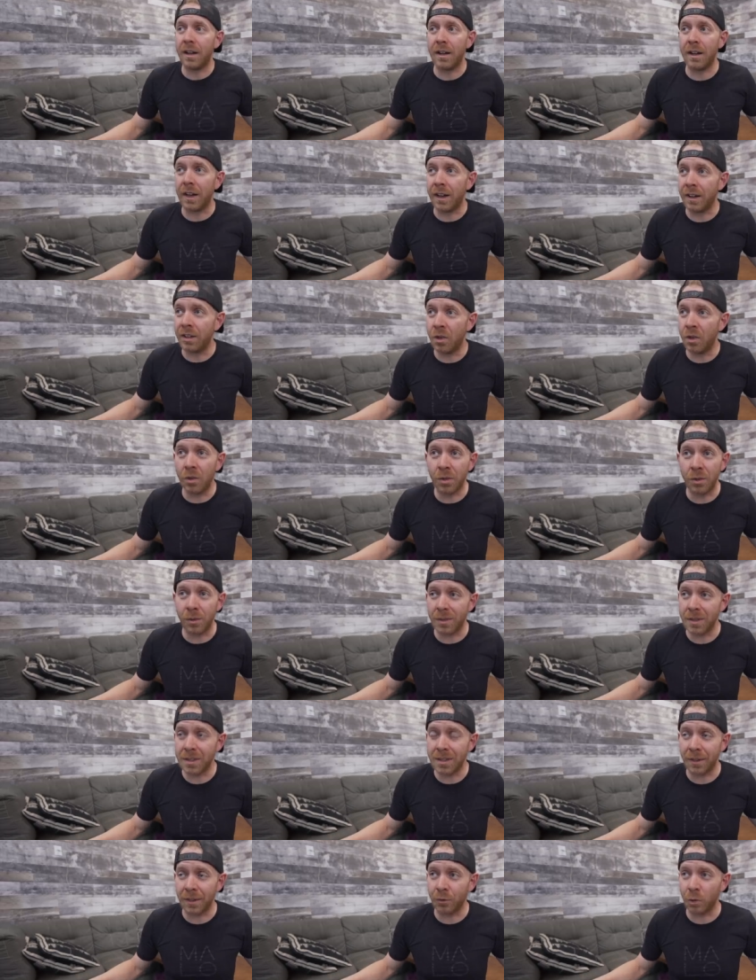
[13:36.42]
I know it
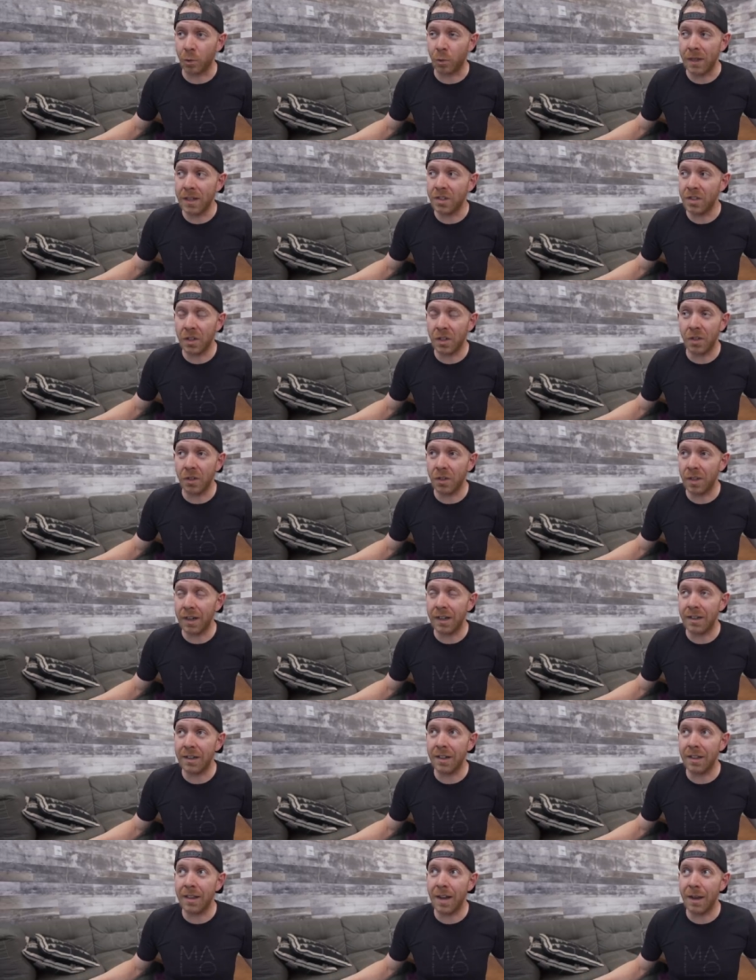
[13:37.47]
was several weeks ago that I
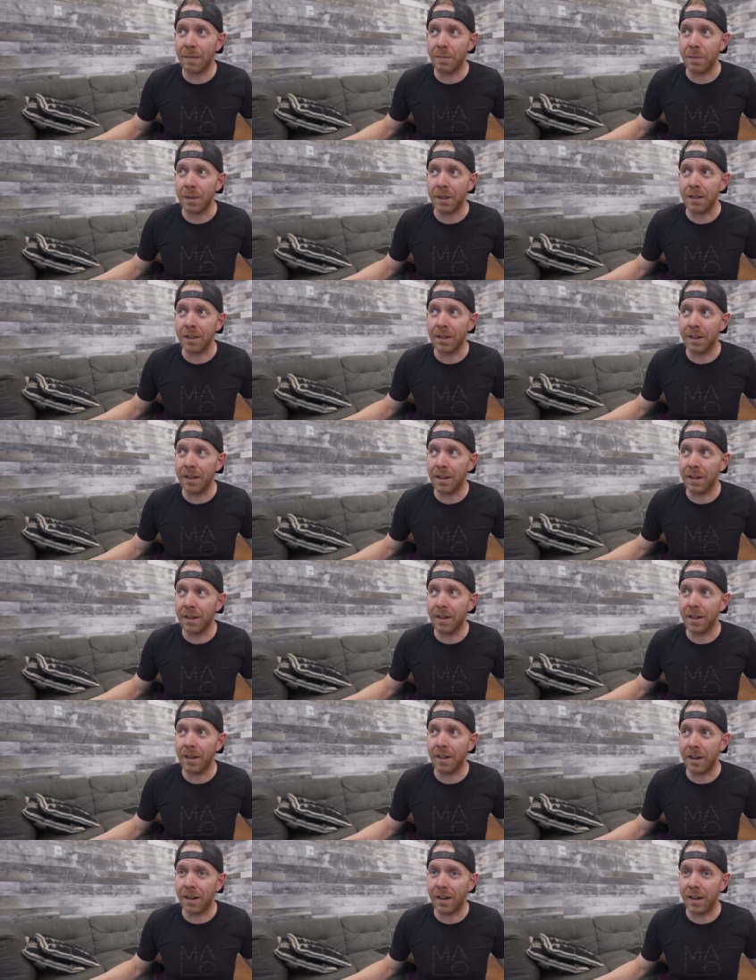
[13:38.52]
did that, but
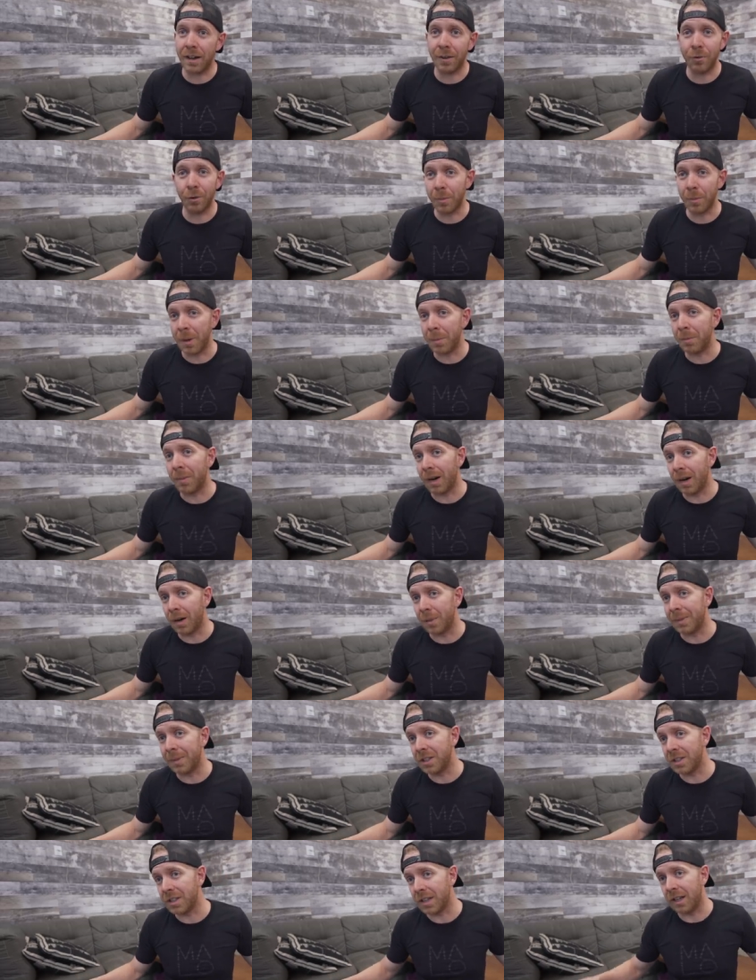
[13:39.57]
I remember how
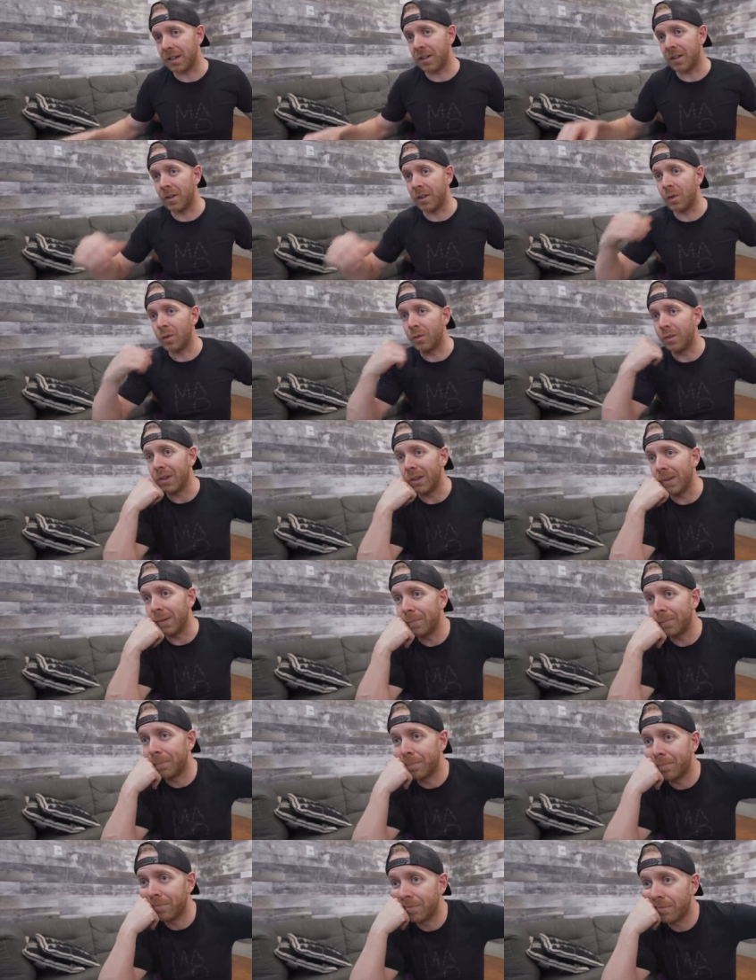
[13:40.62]
much that hurt over there.
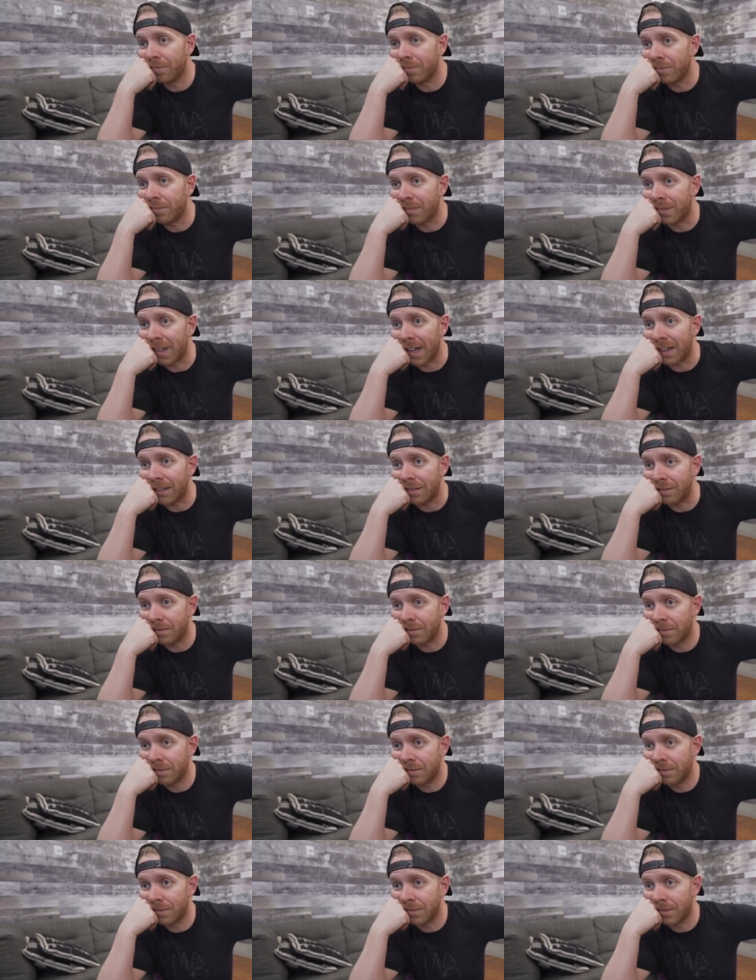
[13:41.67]
That
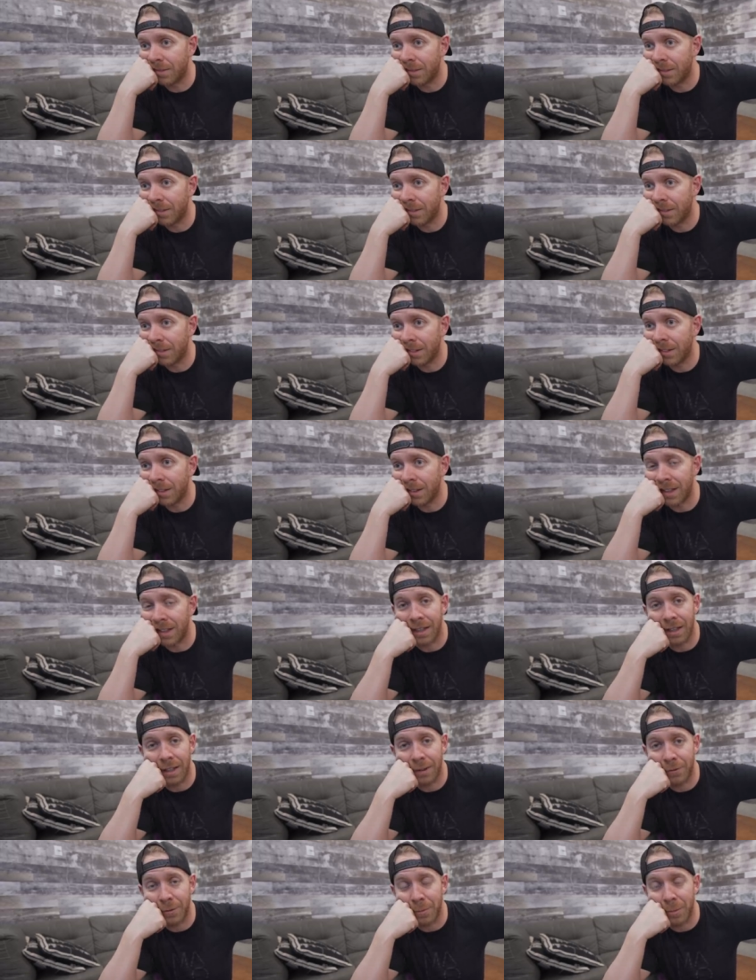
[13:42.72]

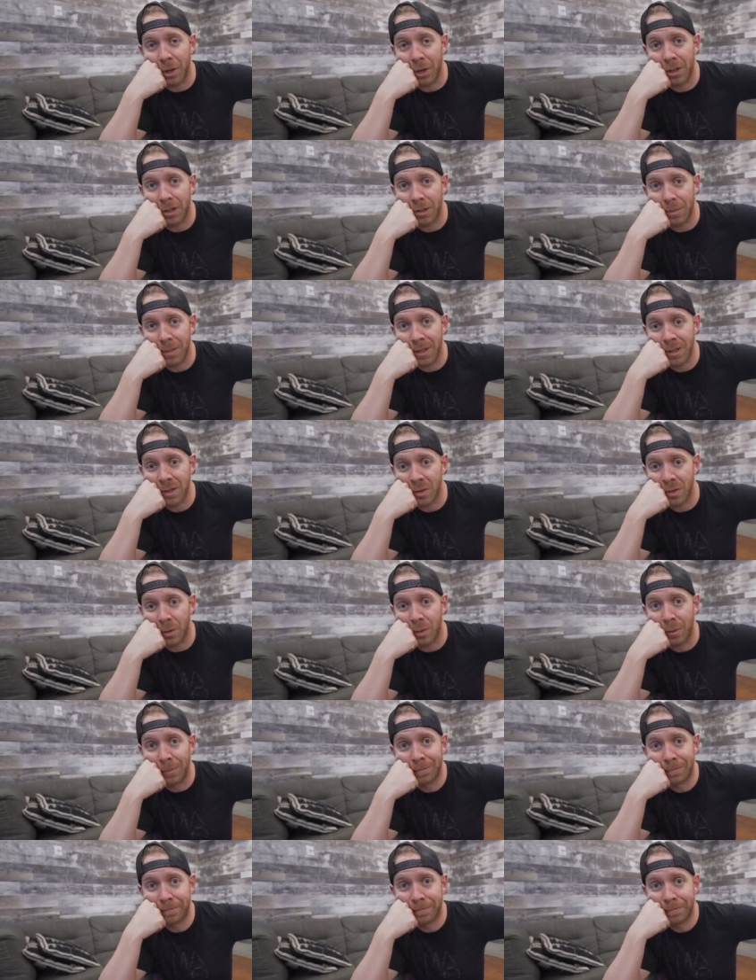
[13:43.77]
left a mark on my soul.